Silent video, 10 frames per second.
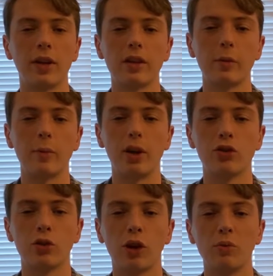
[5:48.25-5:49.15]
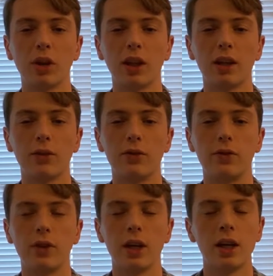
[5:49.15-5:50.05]
That's not my major gripe with it. If
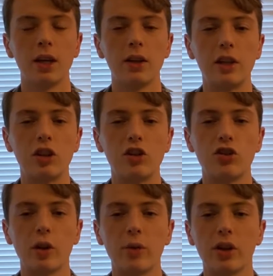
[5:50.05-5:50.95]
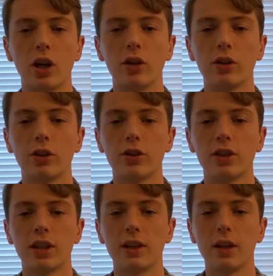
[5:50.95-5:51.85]
they changed up the colors
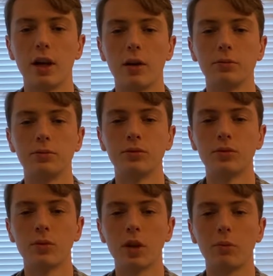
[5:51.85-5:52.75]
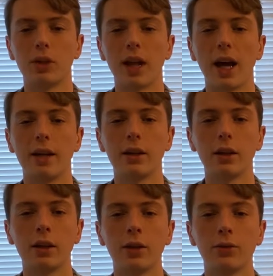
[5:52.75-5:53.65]
and the plaid
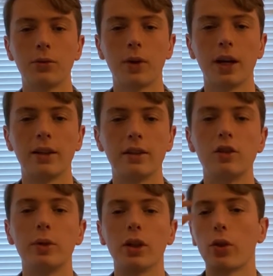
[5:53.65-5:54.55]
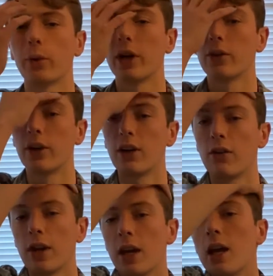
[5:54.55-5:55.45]
enough, I could see this being a 3 out of 5.
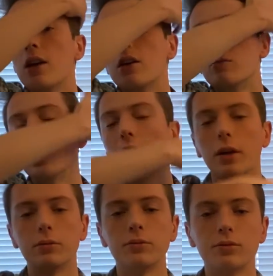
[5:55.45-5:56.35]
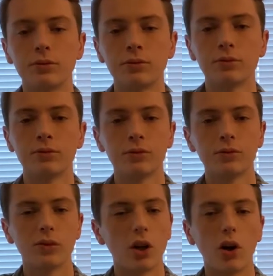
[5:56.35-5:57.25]
But
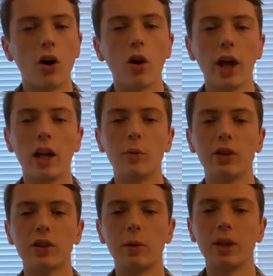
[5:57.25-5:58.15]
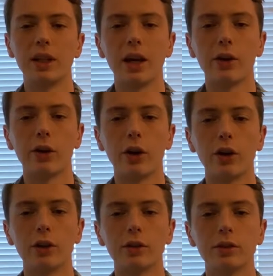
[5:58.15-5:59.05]
all the elements coming together
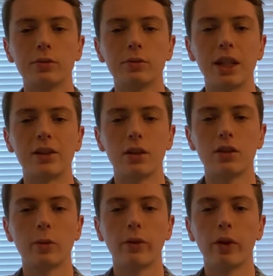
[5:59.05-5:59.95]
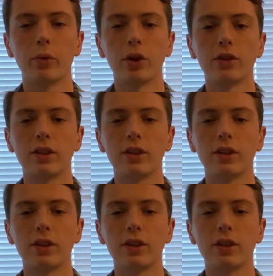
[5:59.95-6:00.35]
are less than the sum of their parts.